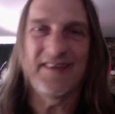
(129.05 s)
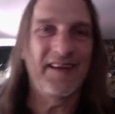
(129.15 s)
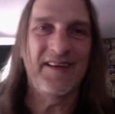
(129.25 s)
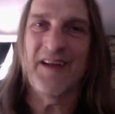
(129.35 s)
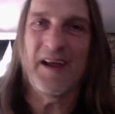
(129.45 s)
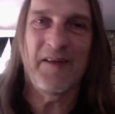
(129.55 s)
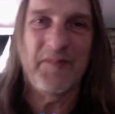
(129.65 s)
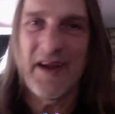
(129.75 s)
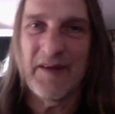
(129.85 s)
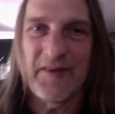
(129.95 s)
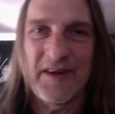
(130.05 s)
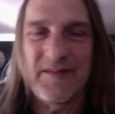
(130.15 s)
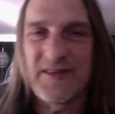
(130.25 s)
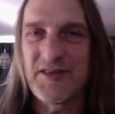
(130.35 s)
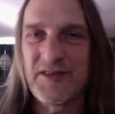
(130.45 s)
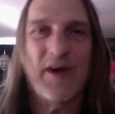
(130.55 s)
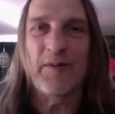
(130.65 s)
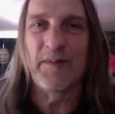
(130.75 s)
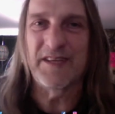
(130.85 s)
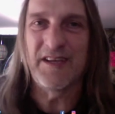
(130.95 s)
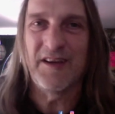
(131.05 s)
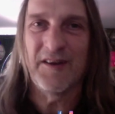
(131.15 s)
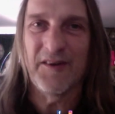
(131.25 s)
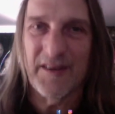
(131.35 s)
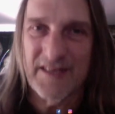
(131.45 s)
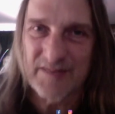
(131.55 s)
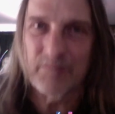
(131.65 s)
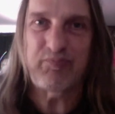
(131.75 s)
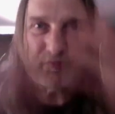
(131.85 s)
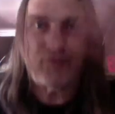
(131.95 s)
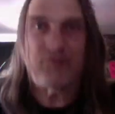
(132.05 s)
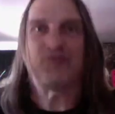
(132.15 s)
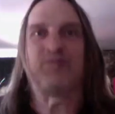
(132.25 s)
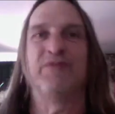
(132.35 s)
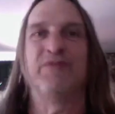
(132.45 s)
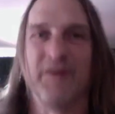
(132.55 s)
it, you know, every, every, two albums a year that just blew yeah. your